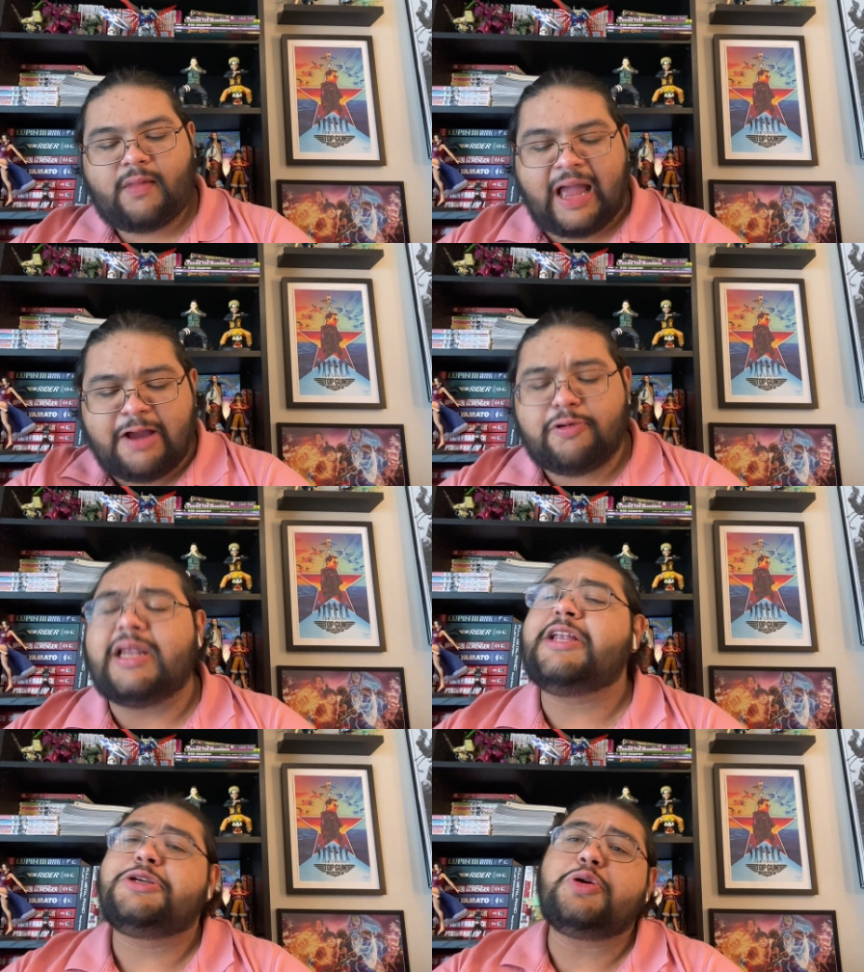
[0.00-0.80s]
I really
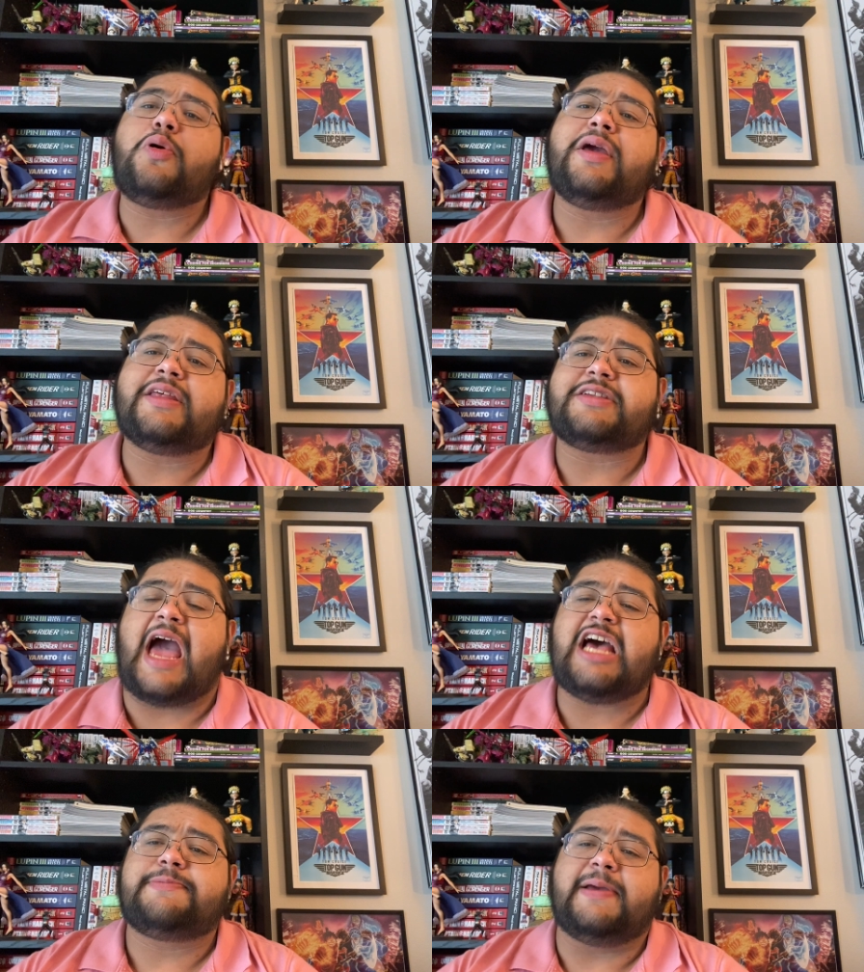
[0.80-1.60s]
enjoy this
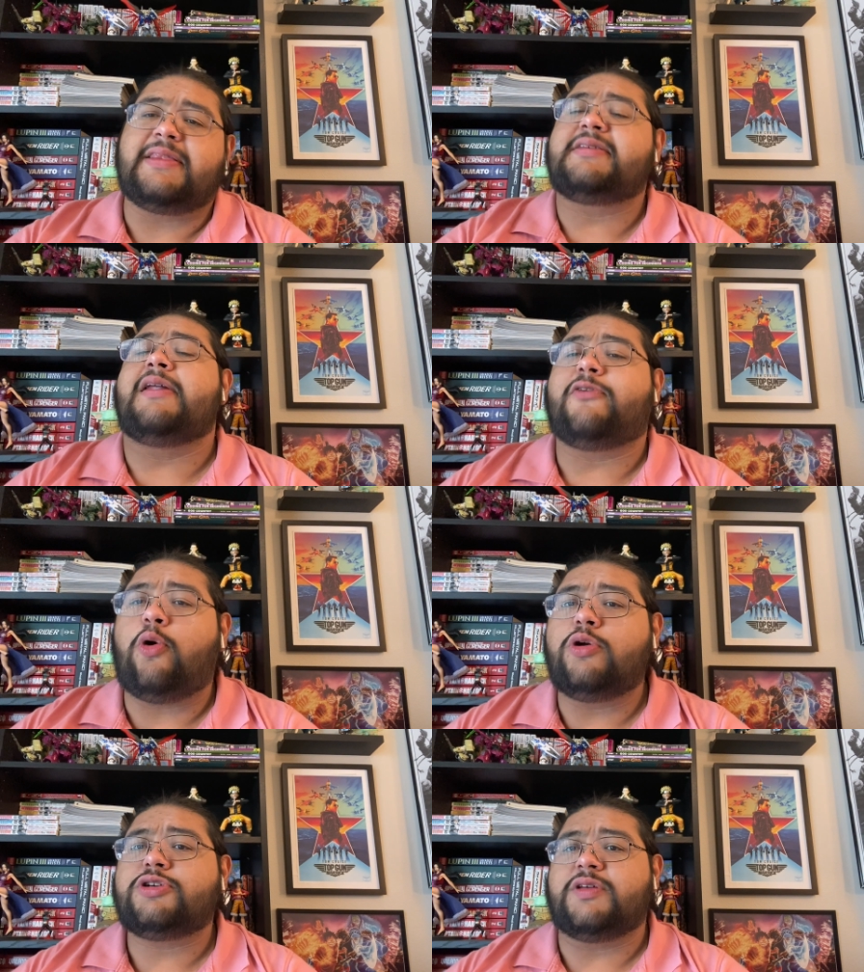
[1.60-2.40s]
aspect, this kind of
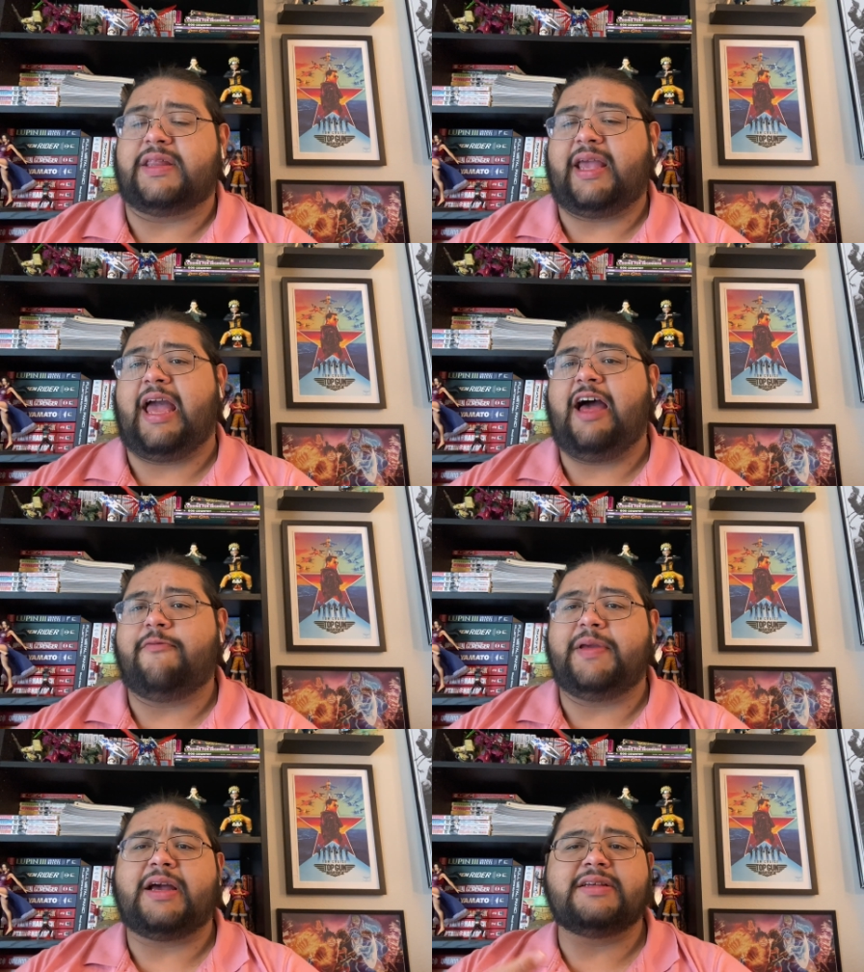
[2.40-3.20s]
culture that they have,
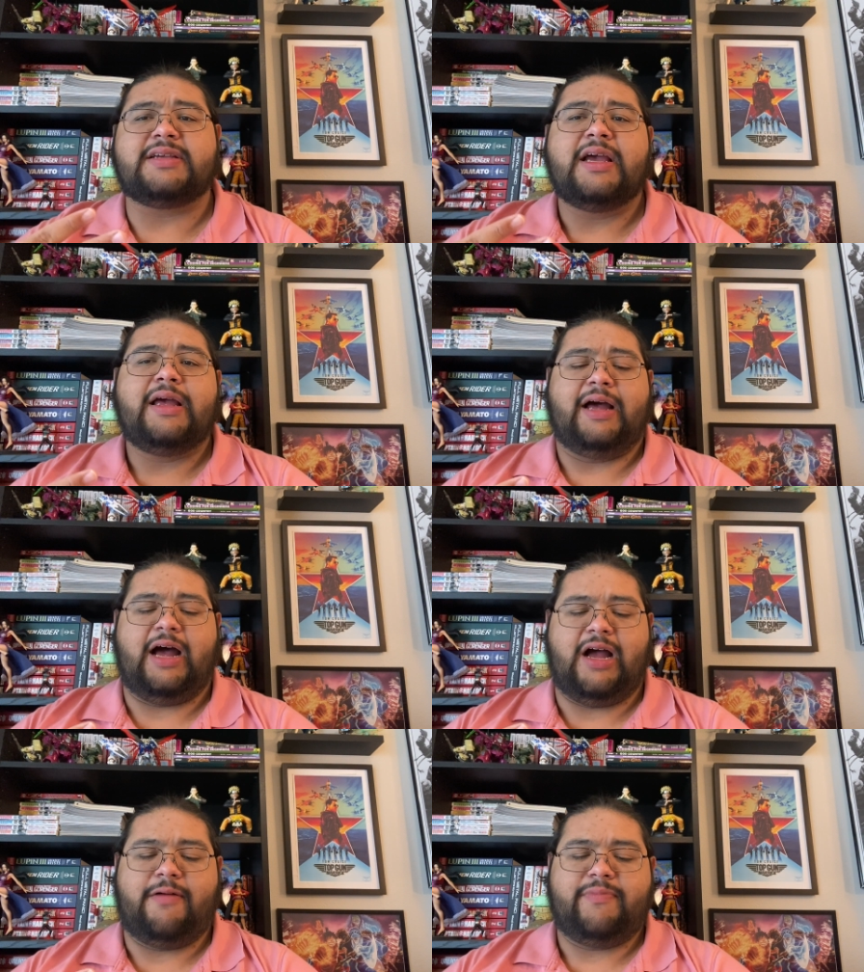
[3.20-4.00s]
because uh,